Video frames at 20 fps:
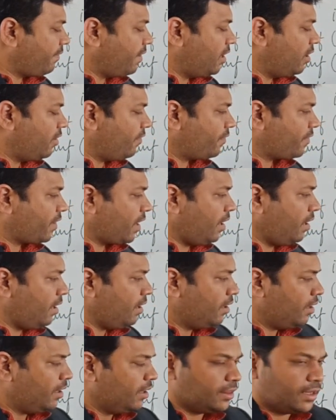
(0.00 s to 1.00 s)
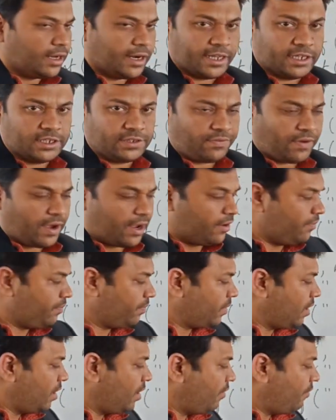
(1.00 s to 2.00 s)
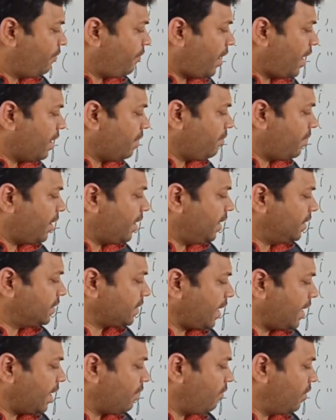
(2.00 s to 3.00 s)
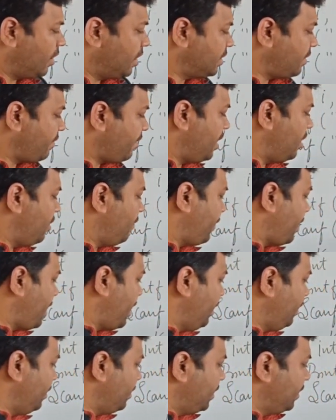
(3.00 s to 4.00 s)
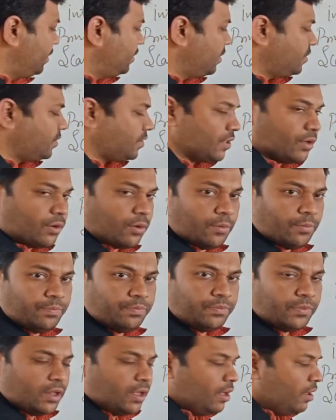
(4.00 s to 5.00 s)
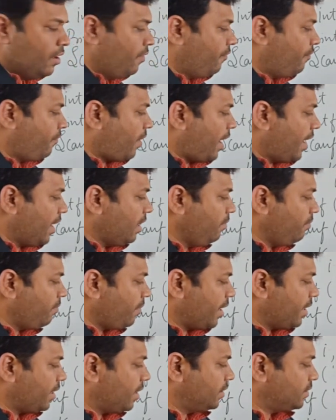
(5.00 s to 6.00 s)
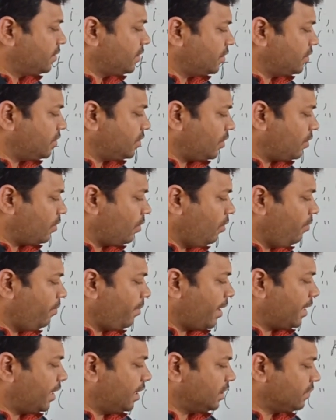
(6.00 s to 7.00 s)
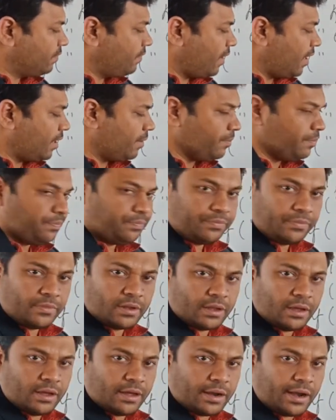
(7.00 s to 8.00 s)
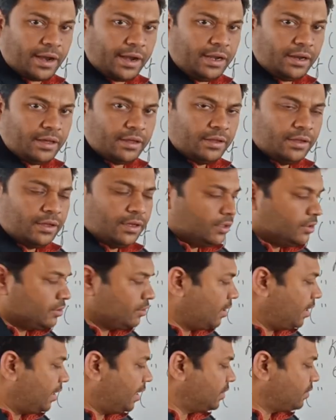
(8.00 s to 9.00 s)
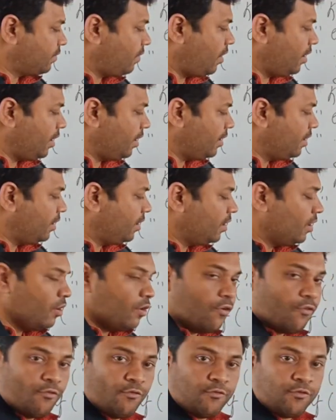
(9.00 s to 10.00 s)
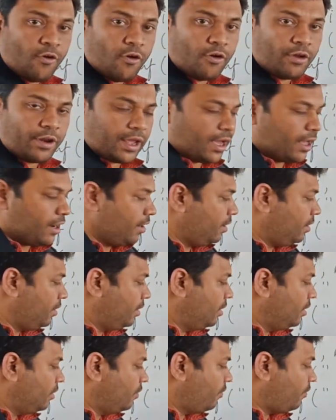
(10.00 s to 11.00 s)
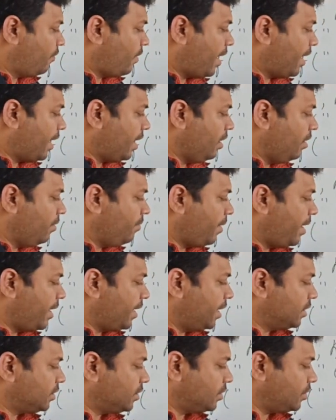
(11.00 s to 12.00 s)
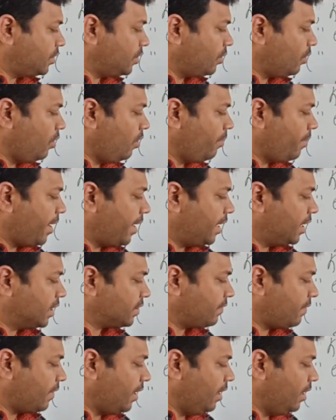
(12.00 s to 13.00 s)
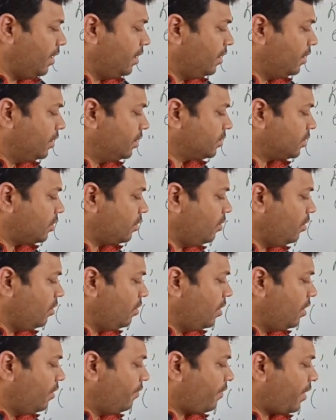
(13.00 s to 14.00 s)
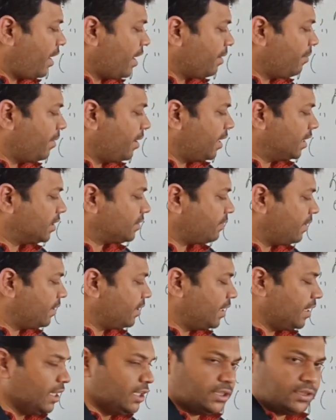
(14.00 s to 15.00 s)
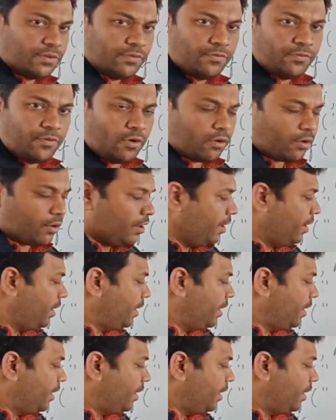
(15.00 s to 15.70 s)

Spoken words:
value of k? That is 5. 5 minus I. What is the value of I? That is 0. 5 minus 0 minus 1. Right? So that is what? 4 here. 5 minus 0 minus 1. So 5 minus 1, that is 4.